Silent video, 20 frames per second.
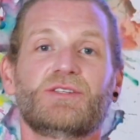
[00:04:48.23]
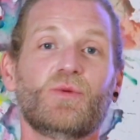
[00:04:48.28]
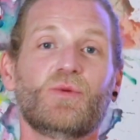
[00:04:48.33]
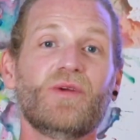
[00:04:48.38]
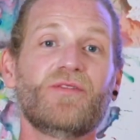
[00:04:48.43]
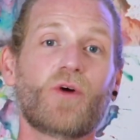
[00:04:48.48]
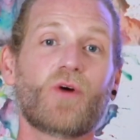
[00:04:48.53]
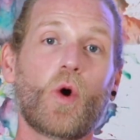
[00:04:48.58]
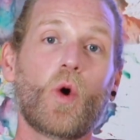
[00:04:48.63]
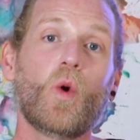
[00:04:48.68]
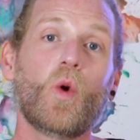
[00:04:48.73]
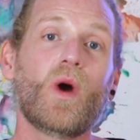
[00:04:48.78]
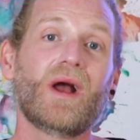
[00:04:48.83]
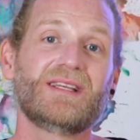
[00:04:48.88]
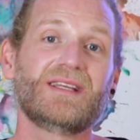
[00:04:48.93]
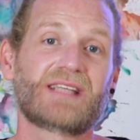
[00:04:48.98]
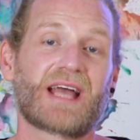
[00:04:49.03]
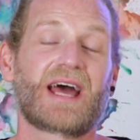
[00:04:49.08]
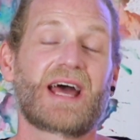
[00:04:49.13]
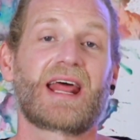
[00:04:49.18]
So we've
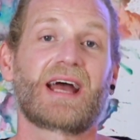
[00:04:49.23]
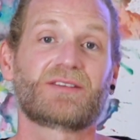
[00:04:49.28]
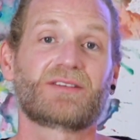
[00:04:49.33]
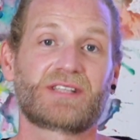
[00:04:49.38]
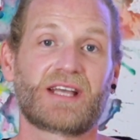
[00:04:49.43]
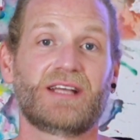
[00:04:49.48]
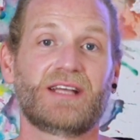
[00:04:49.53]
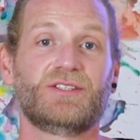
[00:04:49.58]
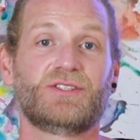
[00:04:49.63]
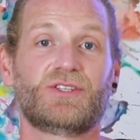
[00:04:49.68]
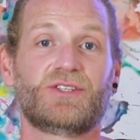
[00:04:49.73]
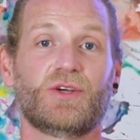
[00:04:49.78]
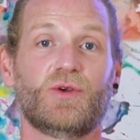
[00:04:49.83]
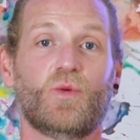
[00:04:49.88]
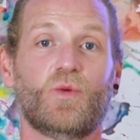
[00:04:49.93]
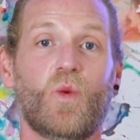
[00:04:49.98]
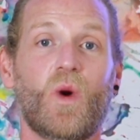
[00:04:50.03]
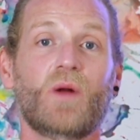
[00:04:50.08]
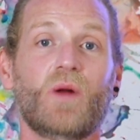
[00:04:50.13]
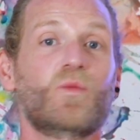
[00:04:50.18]
always had our
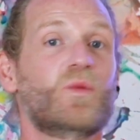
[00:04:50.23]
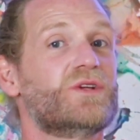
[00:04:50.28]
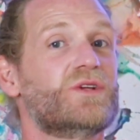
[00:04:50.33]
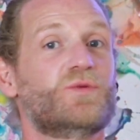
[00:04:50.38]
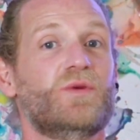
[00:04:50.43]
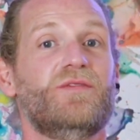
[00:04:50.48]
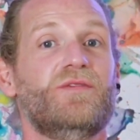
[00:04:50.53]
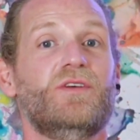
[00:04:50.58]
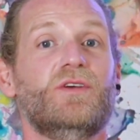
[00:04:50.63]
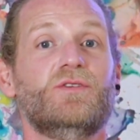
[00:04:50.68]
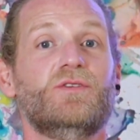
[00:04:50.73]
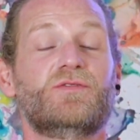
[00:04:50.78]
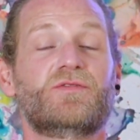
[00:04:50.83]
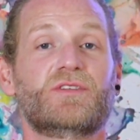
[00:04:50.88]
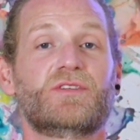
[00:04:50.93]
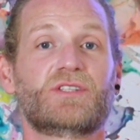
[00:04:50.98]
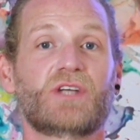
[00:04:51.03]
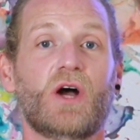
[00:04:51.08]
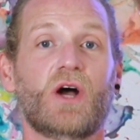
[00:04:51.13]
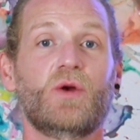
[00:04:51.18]
1021 which we've used
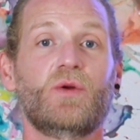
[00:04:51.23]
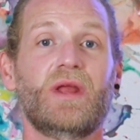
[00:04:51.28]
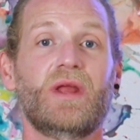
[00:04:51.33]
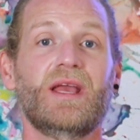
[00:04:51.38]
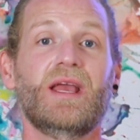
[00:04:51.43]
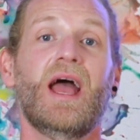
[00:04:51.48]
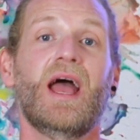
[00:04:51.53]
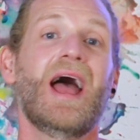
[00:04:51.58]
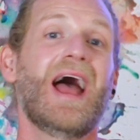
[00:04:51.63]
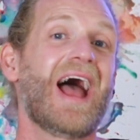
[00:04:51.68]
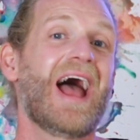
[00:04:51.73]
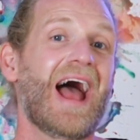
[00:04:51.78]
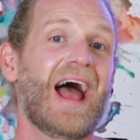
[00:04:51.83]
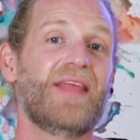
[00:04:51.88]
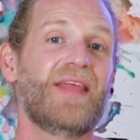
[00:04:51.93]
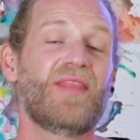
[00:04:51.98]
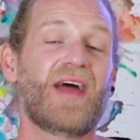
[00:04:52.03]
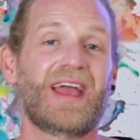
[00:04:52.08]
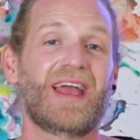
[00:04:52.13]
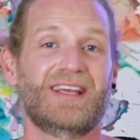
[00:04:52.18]
for toning,
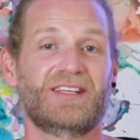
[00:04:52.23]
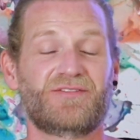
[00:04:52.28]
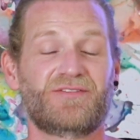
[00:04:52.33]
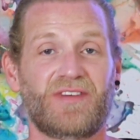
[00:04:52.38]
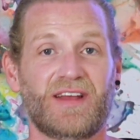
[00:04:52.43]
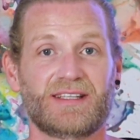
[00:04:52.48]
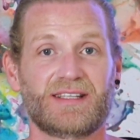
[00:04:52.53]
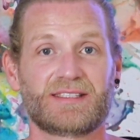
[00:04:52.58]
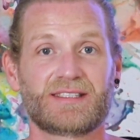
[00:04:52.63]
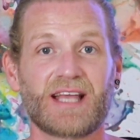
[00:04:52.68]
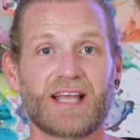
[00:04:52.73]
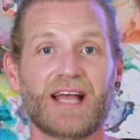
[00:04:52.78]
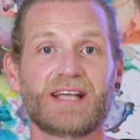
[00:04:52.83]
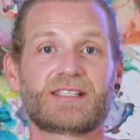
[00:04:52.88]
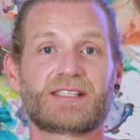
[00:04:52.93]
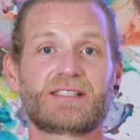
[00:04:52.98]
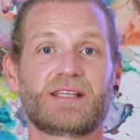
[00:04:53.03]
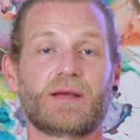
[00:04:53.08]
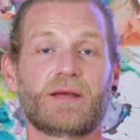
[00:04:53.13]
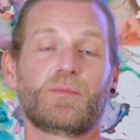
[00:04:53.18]
and that is
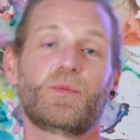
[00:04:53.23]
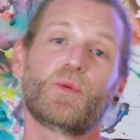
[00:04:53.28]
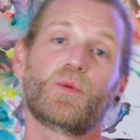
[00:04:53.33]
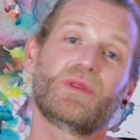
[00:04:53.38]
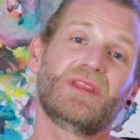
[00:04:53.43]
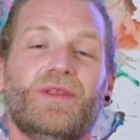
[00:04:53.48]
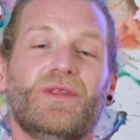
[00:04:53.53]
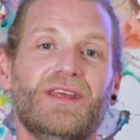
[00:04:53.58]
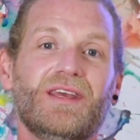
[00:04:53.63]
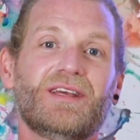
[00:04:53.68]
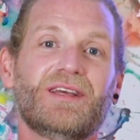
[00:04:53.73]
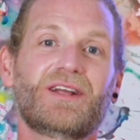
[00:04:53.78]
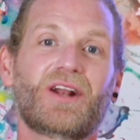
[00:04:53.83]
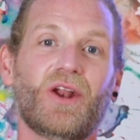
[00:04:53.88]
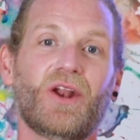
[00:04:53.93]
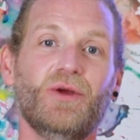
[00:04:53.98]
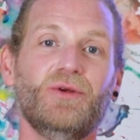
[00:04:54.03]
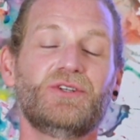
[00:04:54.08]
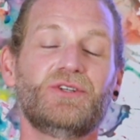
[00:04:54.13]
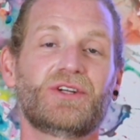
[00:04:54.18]
fantastic, but with the
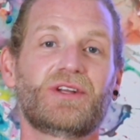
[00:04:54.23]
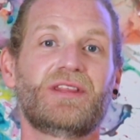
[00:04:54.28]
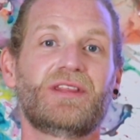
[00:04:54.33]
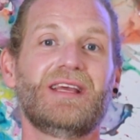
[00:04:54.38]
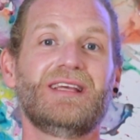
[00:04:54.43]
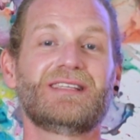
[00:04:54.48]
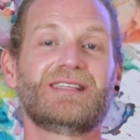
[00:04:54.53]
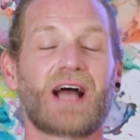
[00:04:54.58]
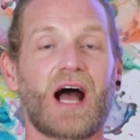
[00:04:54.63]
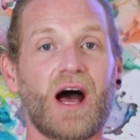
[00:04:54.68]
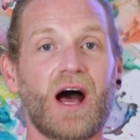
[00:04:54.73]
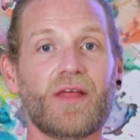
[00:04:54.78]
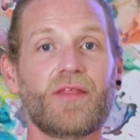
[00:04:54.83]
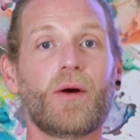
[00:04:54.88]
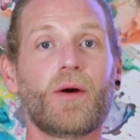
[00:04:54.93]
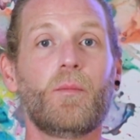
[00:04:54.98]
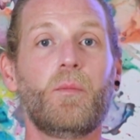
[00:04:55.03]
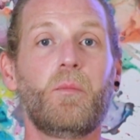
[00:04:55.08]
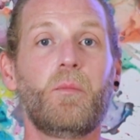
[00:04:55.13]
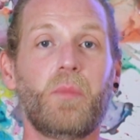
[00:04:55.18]
inclusion of these
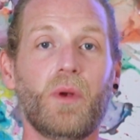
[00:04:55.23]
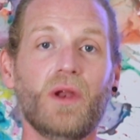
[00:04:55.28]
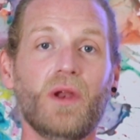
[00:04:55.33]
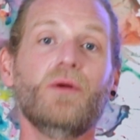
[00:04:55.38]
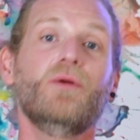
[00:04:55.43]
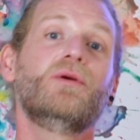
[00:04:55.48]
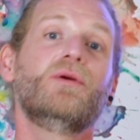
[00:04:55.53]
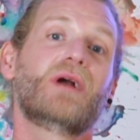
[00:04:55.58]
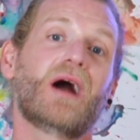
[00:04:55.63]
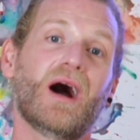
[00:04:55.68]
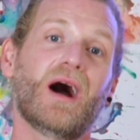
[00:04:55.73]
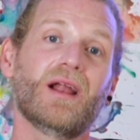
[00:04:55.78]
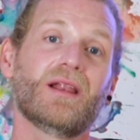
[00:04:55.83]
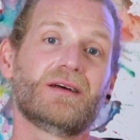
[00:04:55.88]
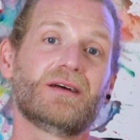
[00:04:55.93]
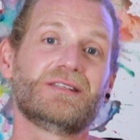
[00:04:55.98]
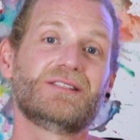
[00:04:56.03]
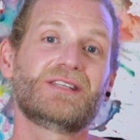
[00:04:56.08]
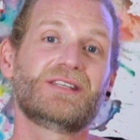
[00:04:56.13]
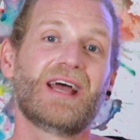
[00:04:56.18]
other blue
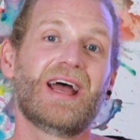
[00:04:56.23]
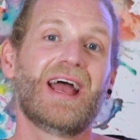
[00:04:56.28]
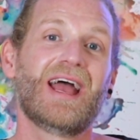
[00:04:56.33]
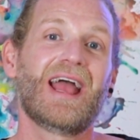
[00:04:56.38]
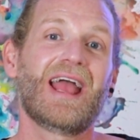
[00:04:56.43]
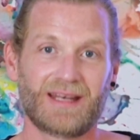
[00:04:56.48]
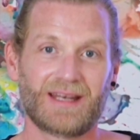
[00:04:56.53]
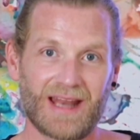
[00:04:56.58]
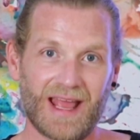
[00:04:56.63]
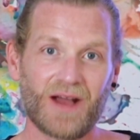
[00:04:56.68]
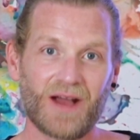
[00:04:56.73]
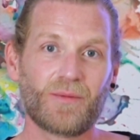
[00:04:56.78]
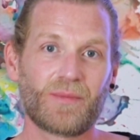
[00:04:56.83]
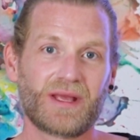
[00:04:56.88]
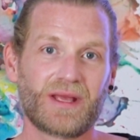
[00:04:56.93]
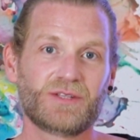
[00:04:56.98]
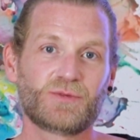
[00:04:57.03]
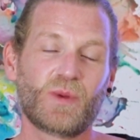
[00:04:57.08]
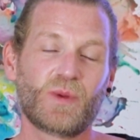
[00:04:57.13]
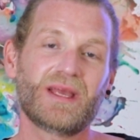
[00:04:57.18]
colours now
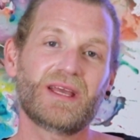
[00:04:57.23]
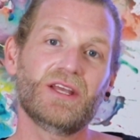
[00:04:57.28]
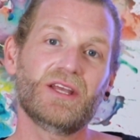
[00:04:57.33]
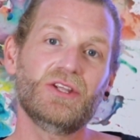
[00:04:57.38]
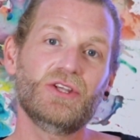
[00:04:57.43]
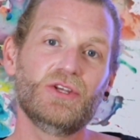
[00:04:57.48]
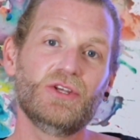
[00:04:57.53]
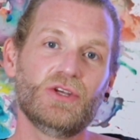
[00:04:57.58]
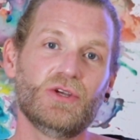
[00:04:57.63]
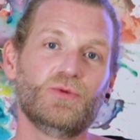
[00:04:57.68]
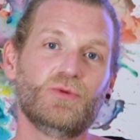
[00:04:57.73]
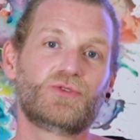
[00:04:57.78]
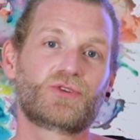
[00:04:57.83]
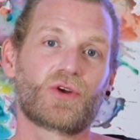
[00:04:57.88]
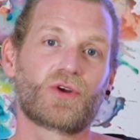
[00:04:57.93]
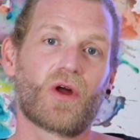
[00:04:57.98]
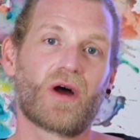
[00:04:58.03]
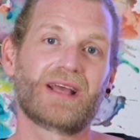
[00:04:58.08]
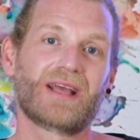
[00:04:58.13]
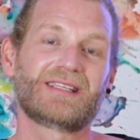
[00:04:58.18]
means we can
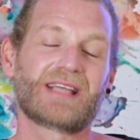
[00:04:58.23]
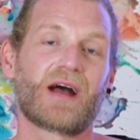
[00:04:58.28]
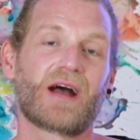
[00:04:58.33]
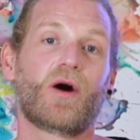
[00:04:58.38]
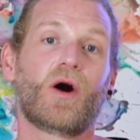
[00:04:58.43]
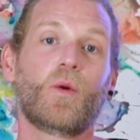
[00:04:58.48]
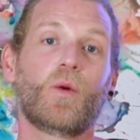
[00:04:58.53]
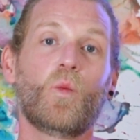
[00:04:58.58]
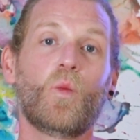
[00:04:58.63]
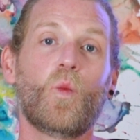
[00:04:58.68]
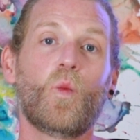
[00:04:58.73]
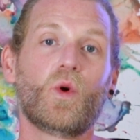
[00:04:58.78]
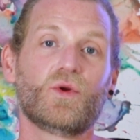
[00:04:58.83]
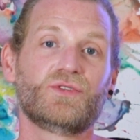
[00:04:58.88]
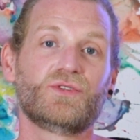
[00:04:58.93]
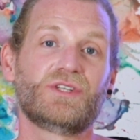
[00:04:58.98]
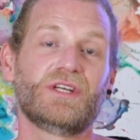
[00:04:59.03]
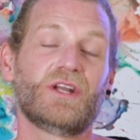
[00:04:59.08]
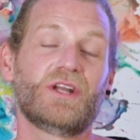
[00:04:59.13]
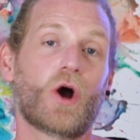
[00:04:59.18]
neutralise our
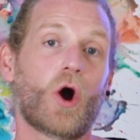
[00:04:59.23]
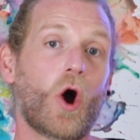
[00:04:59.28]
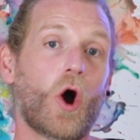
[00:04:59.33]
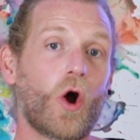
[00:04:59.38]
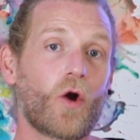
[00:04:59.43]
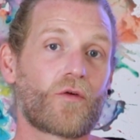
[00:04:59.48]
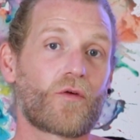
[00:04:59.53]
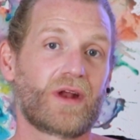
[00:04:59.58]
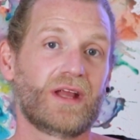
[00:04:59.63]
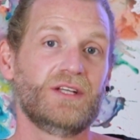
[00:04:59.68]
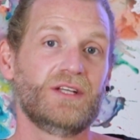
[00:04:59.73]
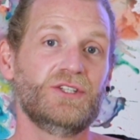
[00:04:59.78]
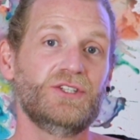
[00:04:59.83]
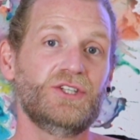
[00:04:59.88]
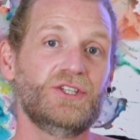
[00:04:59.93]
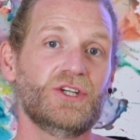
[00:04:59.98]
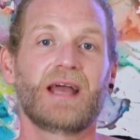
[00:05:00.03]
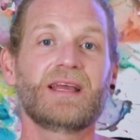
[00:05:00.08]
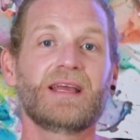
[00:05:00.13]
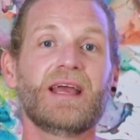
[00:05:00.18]
unwanted
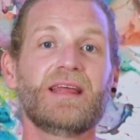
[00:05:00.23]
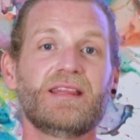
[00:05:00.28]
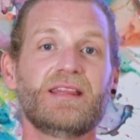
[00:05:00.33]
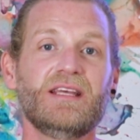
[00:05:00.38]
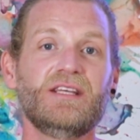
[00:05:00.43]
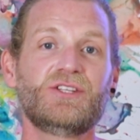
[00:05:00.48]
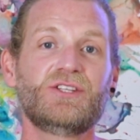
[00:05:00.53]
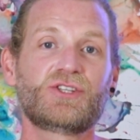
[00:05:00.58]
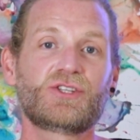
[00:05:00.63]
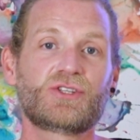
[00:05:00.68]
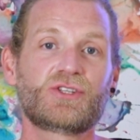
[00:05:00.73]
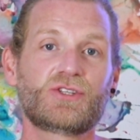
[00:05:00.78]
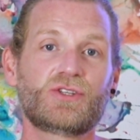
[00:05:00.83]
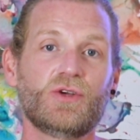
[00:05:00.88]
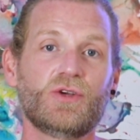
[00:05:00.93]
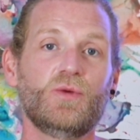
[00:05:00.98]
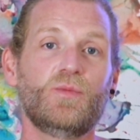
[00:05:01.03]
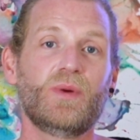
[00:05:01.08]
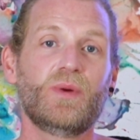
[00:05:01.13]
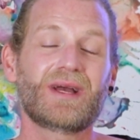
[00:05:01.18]
orange and get these
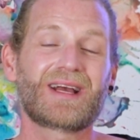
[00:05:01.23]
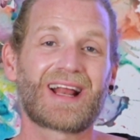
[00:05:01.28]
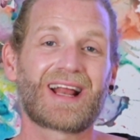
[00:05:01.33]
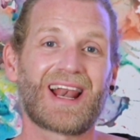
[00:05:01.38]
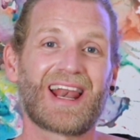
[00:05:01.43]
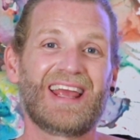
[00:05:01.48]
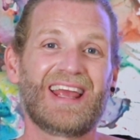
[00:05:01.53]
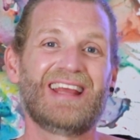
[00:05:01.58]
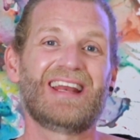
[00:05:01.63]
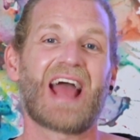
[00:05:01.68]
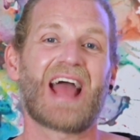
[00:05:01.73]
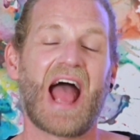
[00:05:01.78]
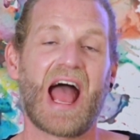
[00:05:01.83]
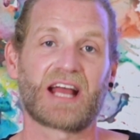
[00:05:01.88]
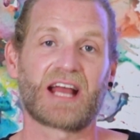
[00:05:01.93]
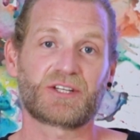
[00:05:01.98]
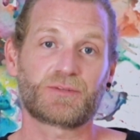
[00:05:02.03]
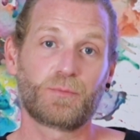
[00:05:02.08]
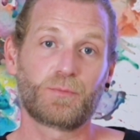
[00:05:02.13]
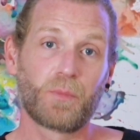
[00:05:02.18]
super clean
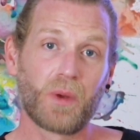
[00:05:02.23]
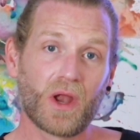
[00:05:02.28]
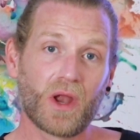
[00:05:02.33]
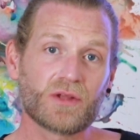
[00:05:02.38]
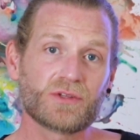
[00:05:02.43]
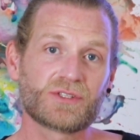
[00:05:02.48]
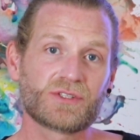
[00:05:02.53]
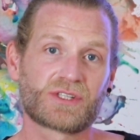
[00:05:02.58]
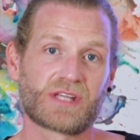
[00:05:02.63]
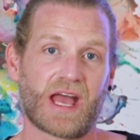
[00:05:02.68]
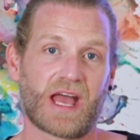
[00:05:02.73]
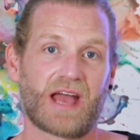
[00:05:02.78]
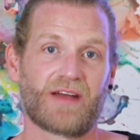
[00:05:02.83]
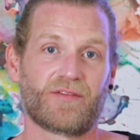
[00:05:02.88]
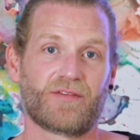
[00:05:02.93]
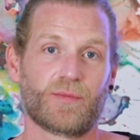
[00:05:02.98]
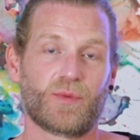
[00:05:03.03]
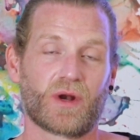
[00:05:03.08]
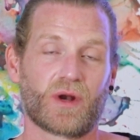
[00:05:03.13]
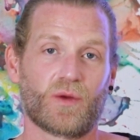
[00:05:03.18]
ash blondes that
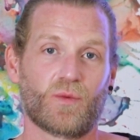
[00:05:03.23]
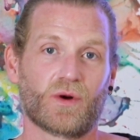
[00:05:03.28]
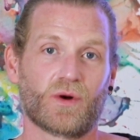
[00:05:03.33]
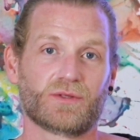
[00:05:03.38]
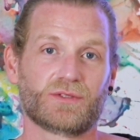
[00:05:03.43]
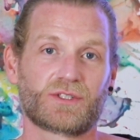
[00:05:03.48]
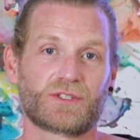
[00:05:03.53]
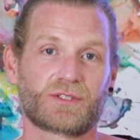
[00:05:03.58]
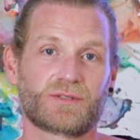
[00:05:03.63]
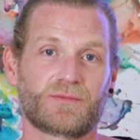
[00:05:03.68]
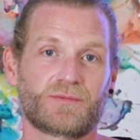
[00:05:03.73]
everybody wants.